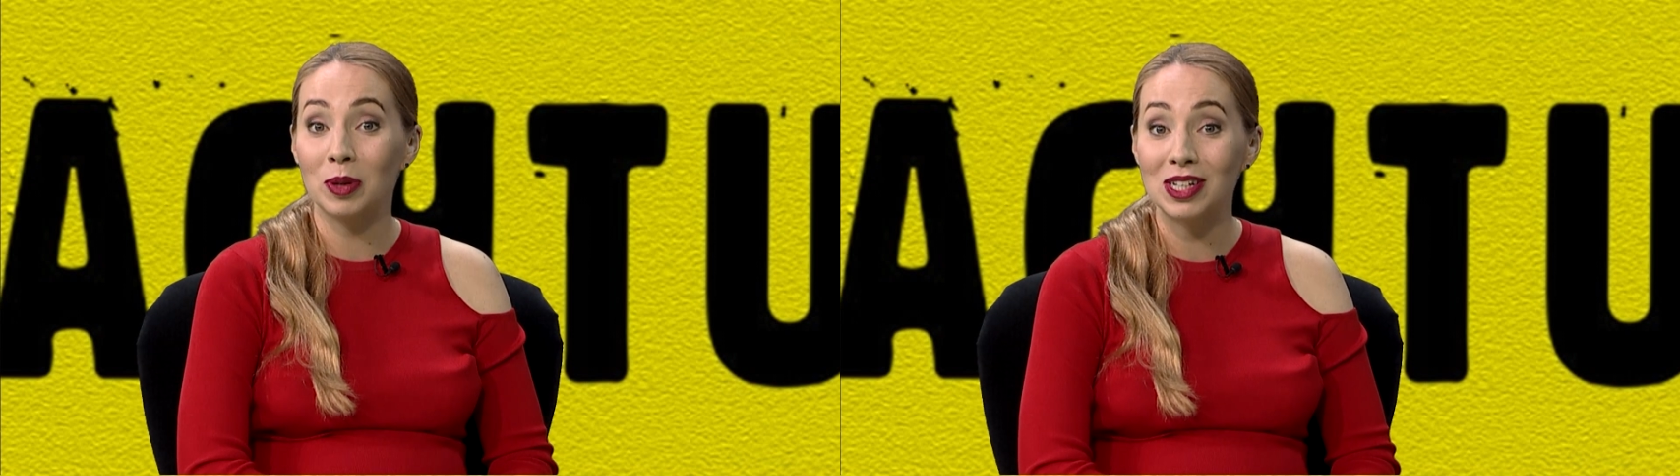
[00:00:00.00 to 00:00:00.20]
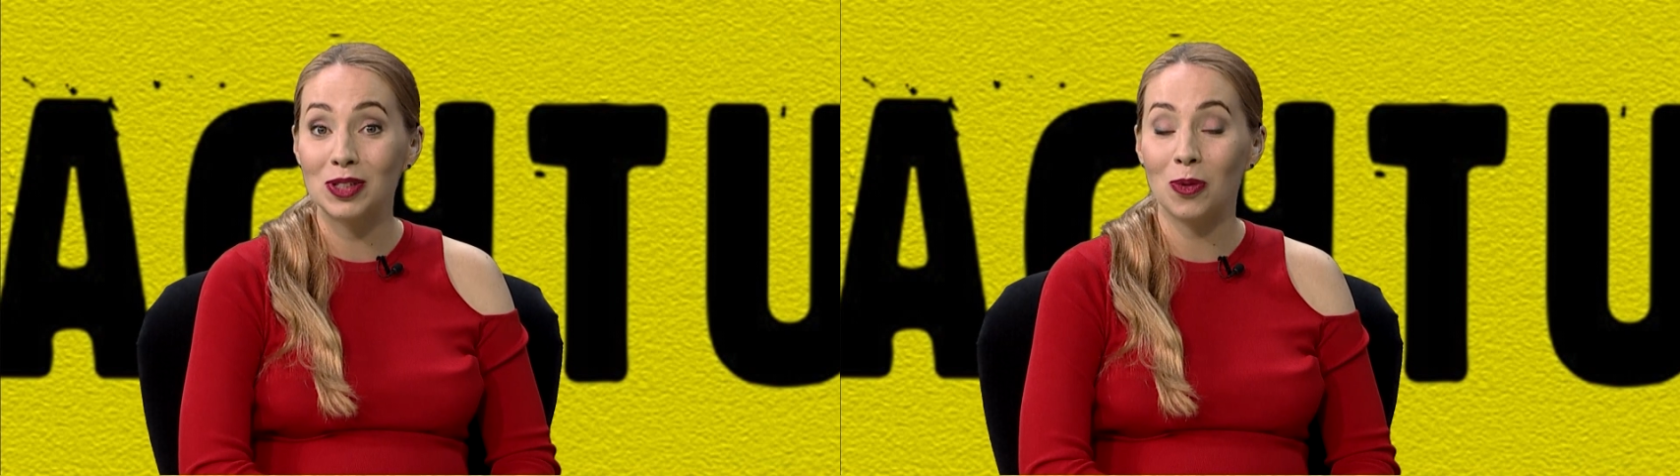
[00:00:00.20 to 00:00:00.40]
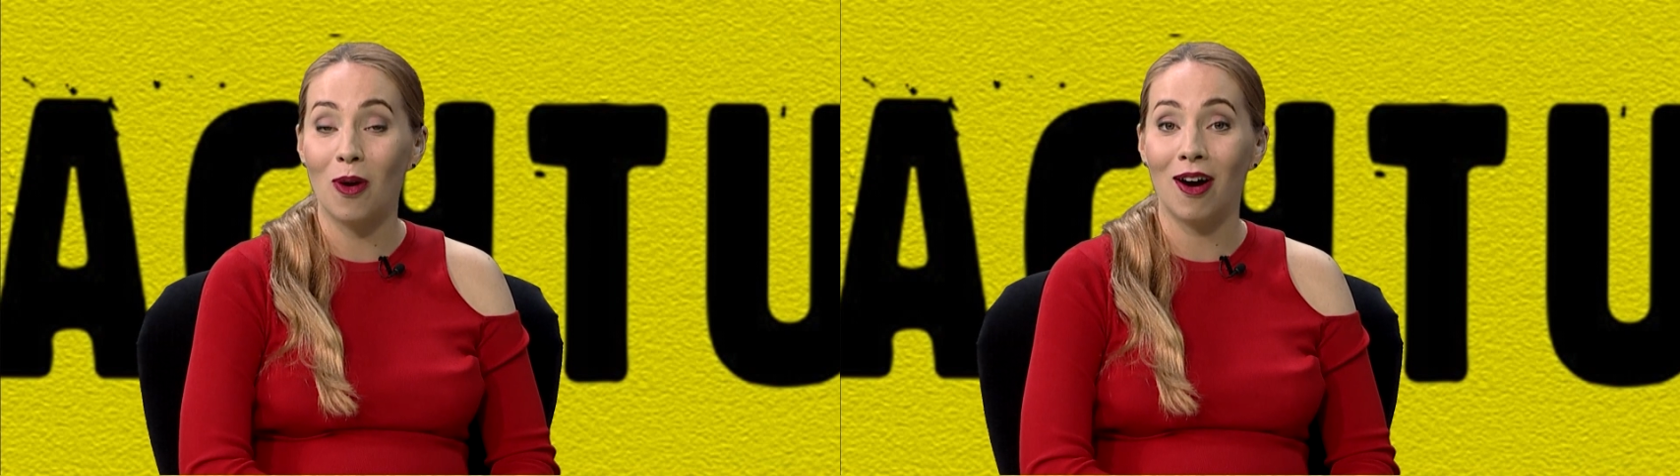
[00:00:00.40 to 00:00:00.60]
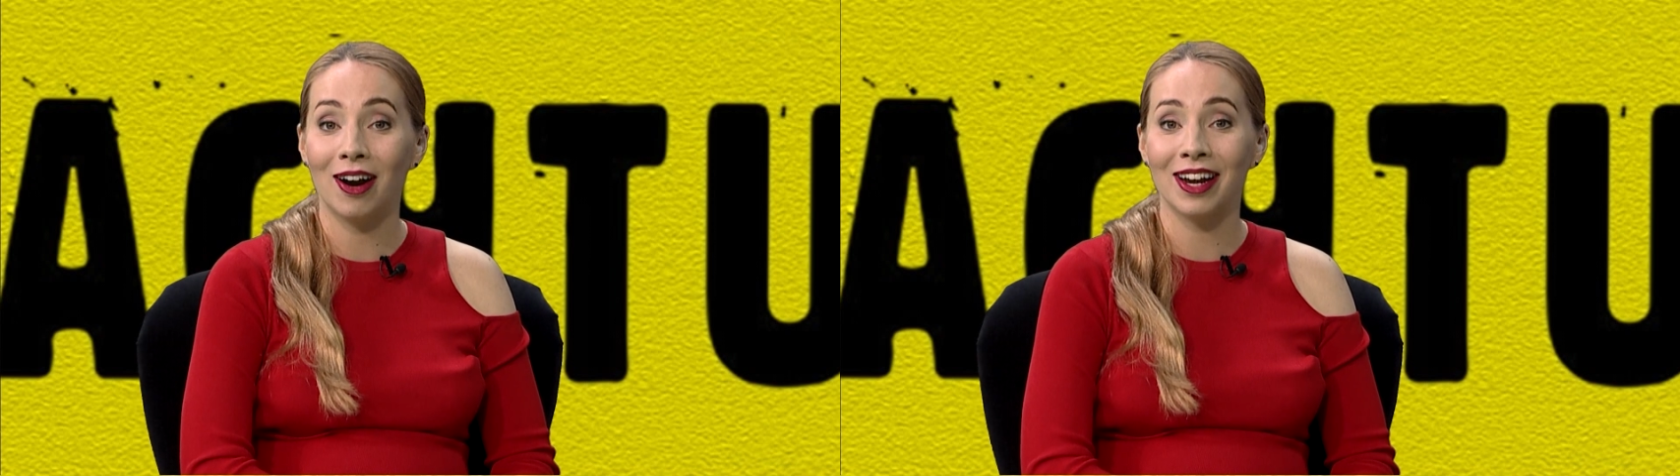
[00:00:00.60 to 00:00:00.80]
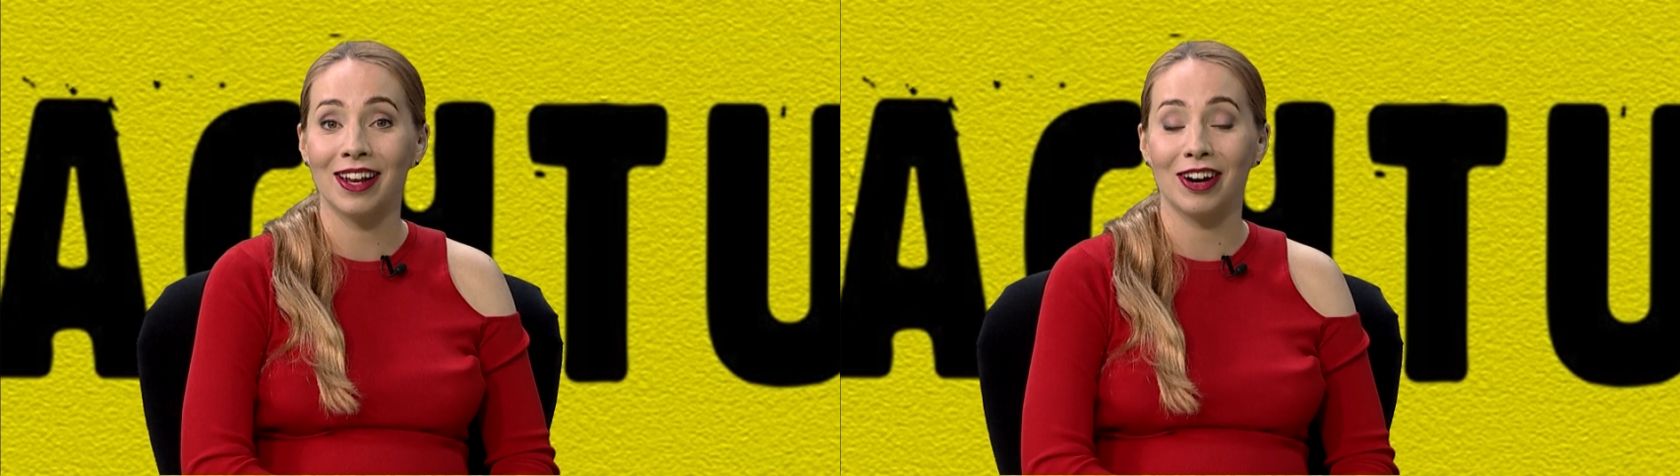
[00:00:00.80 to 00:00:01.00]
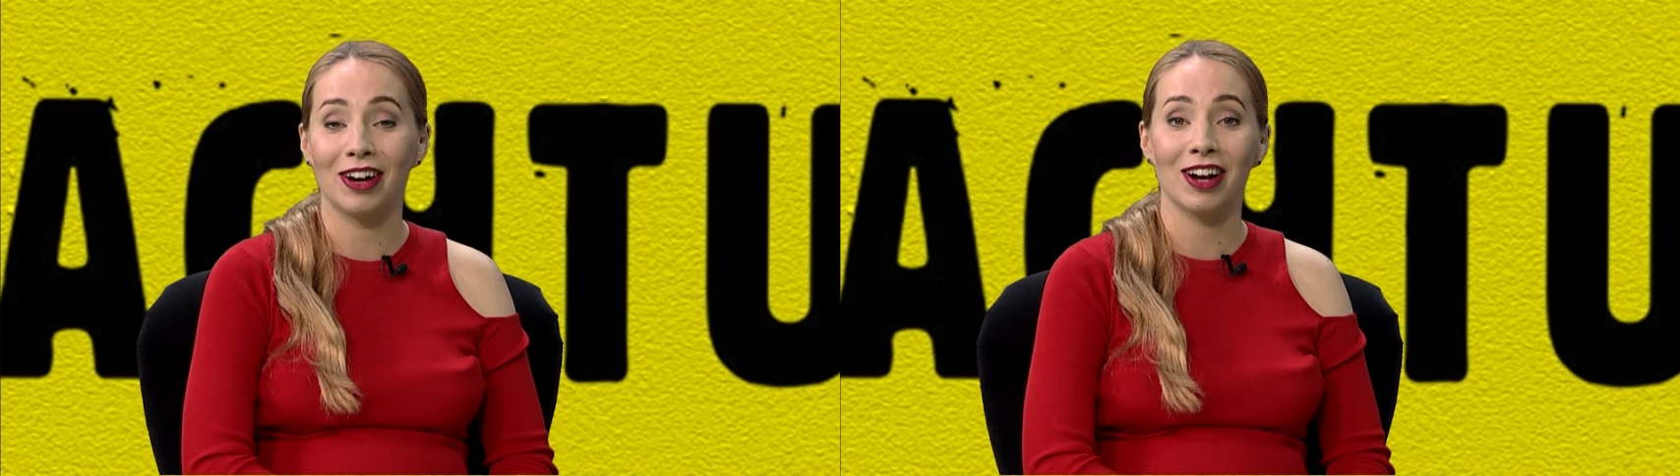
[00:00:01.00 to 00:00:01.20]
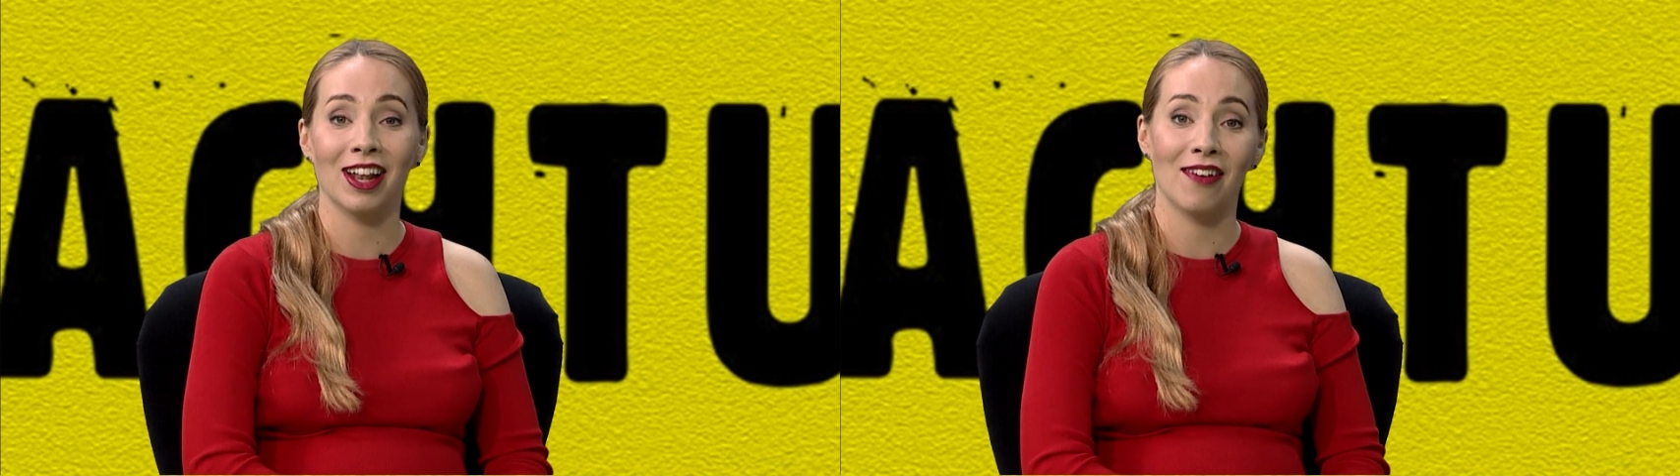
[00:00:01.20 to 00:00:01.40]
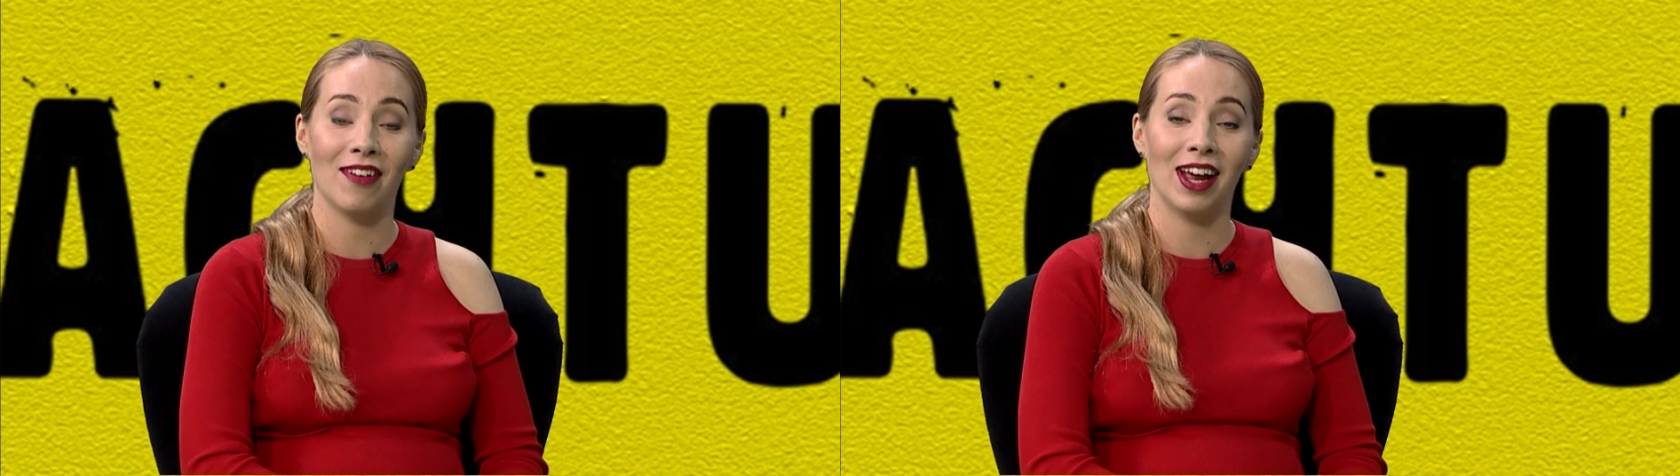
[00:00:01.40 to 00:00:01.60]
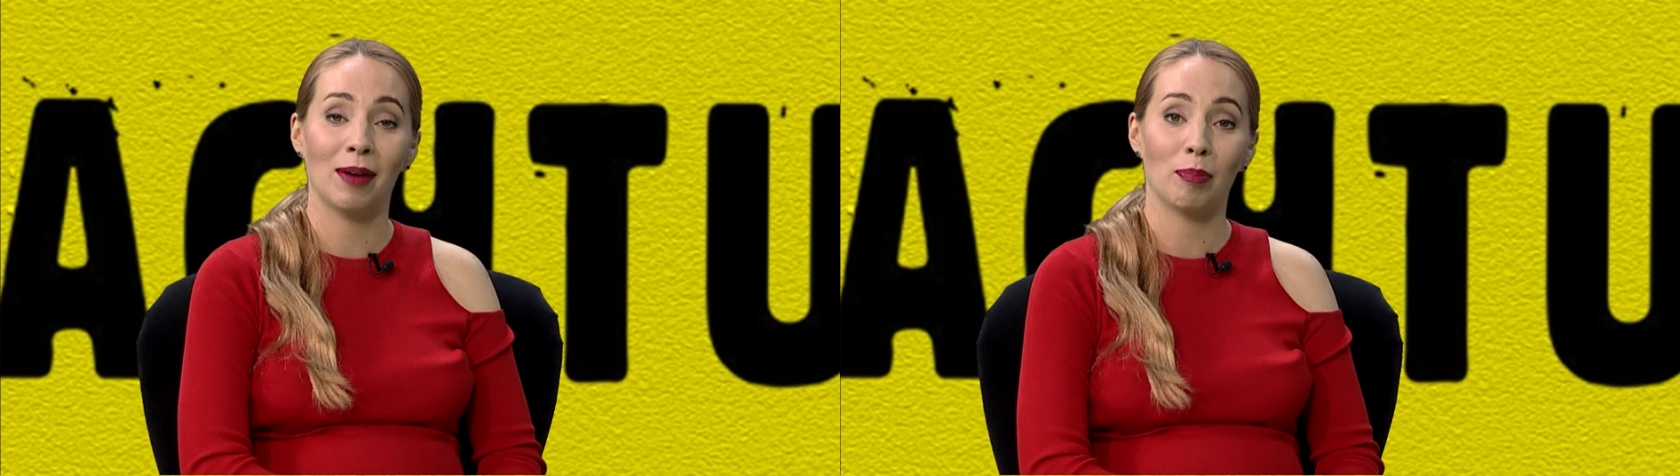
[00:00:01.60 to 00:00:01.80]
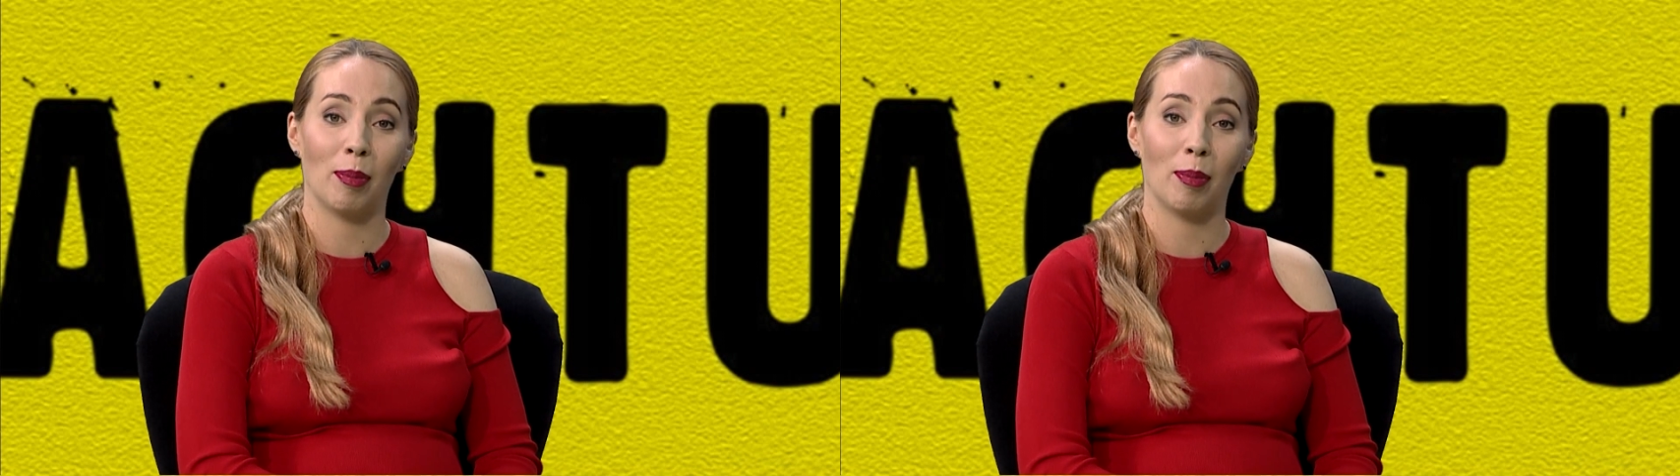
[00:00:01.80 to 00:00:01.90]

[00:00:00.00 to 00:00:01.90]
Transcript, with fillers: priests who are there living,